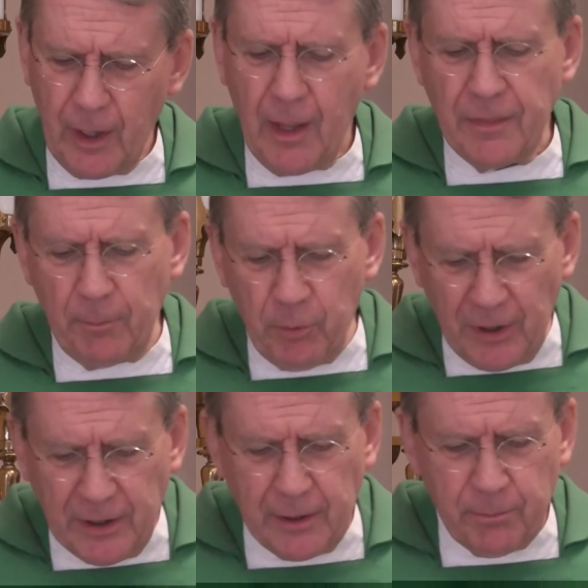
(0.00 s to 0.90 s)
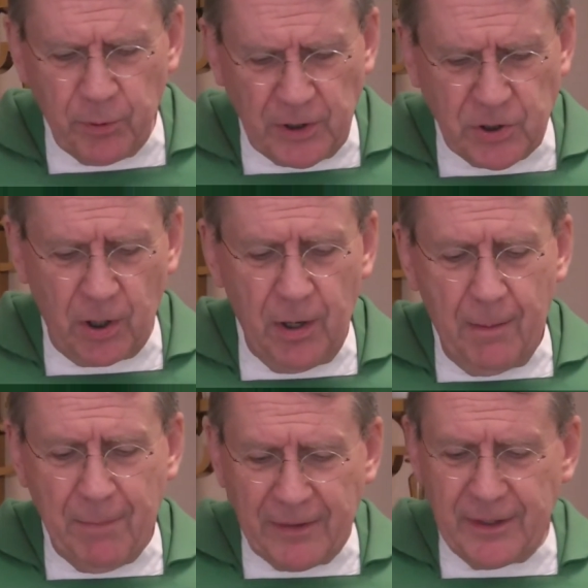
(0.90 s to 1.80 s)
The brilliant preacher,
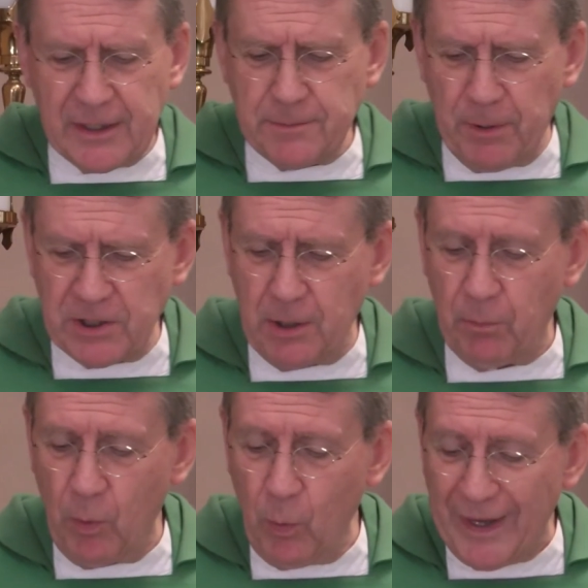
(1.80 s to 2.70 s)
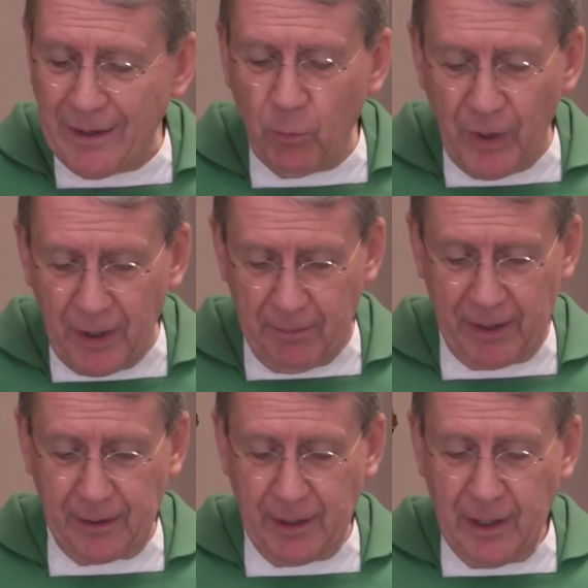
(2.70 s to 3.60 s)
Methodist Bishop William
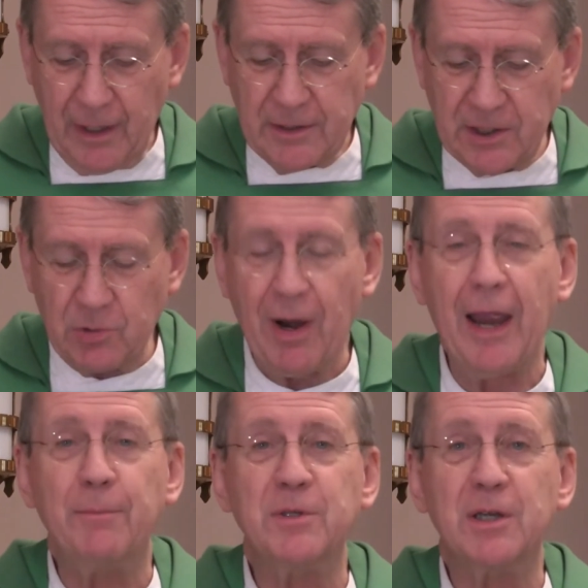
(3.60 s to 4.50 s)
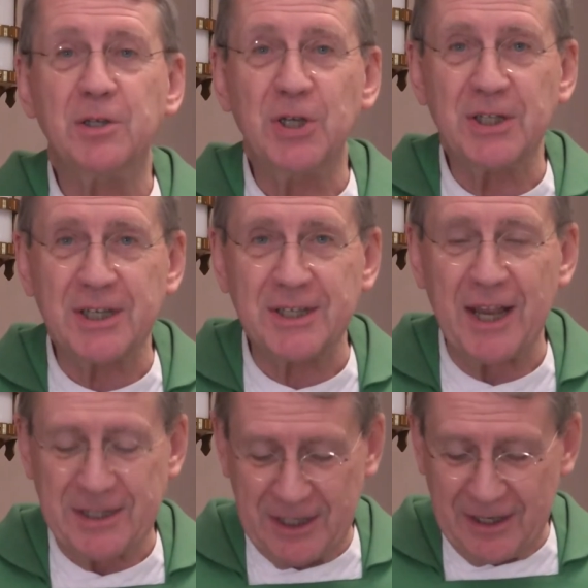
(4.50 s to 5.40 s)
Willimon, describes Jesus'
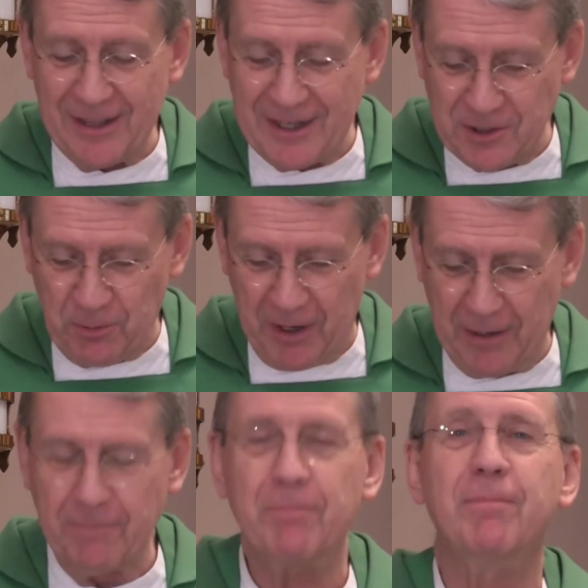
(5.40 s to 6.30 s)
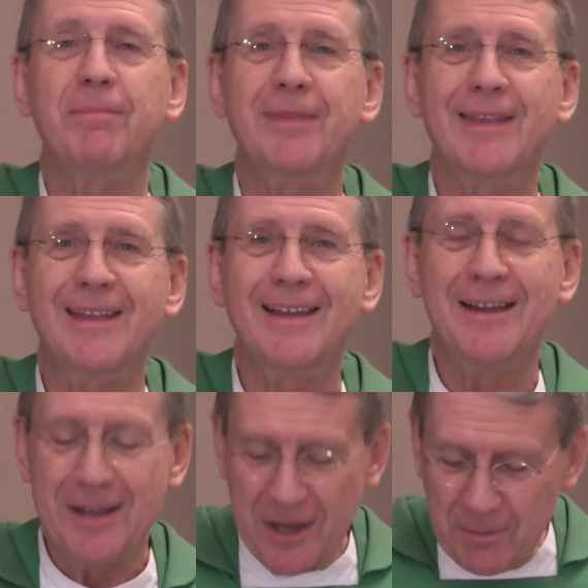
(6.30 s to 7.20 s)
lesson this way:
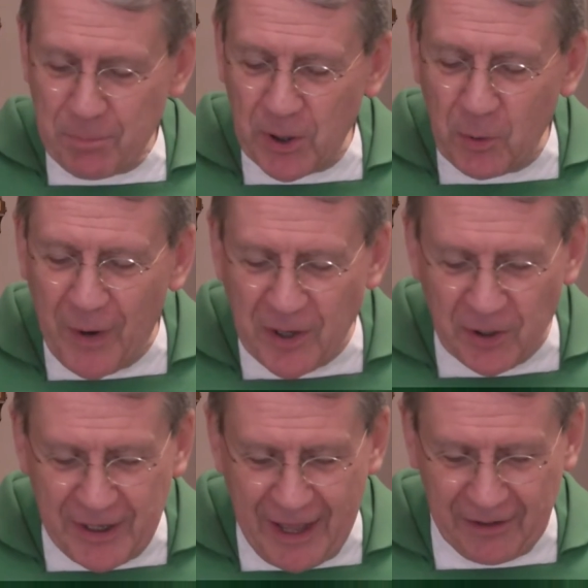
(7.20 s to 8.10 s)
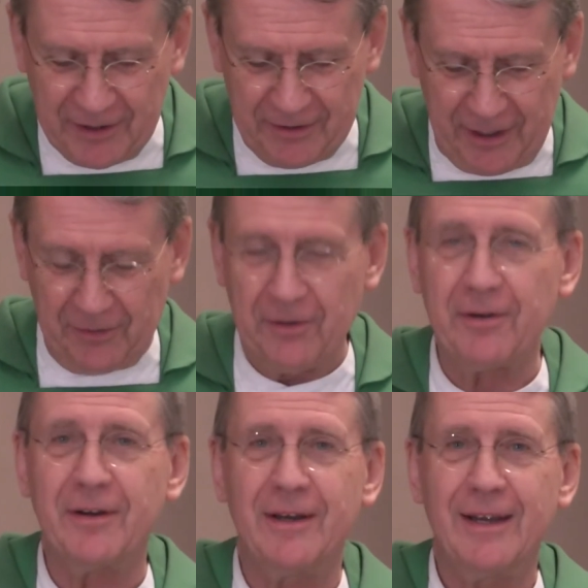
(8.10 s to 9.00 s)
put away your calculator.
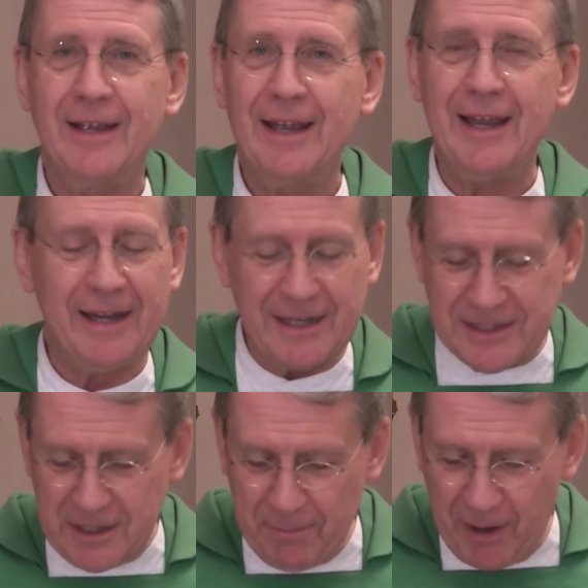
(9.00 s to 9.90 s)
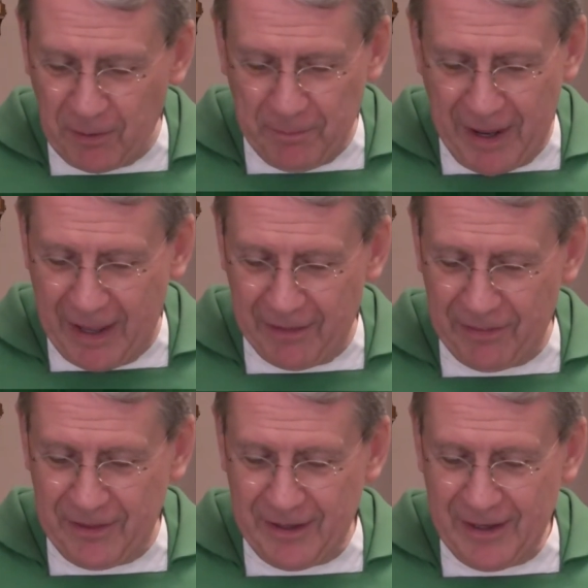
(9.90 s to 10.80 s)
It isn't about
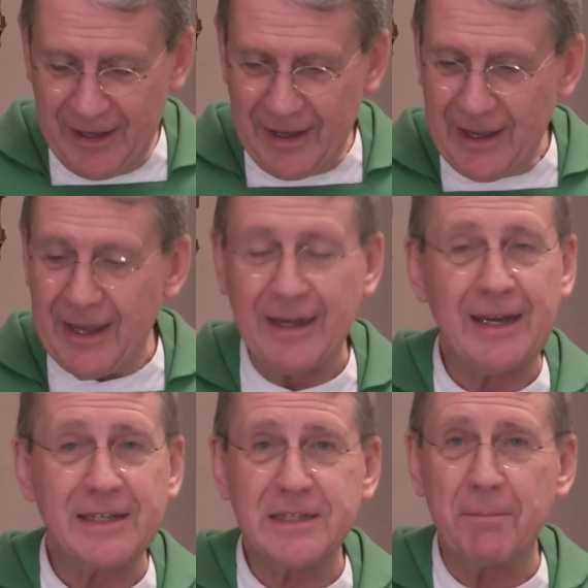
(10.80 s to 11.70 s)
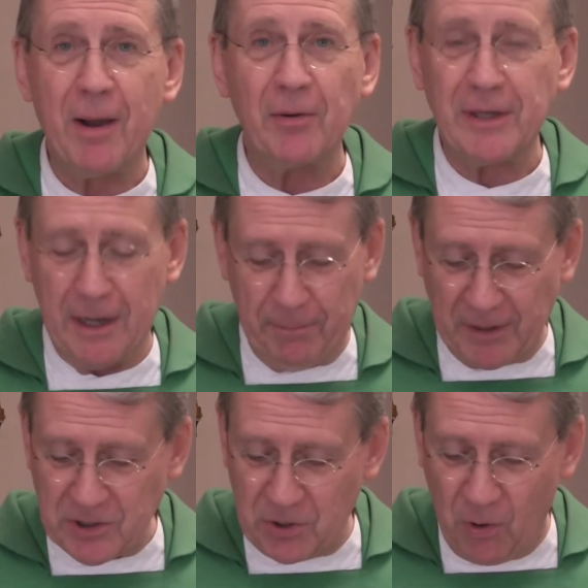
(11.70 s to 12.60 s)
math. It isn't about
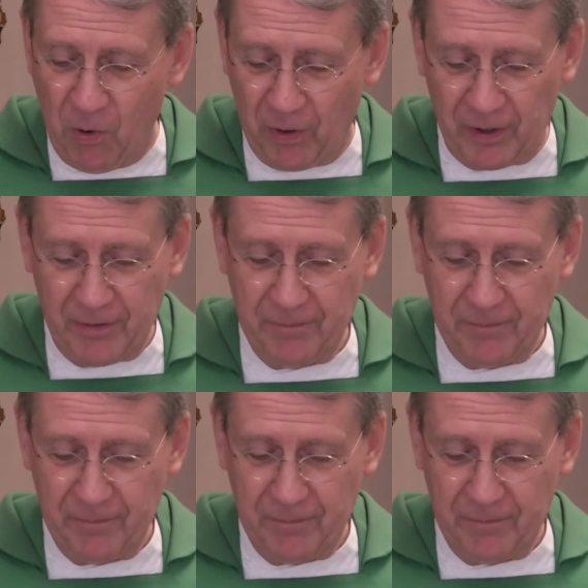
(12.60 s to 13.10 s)
keeping score.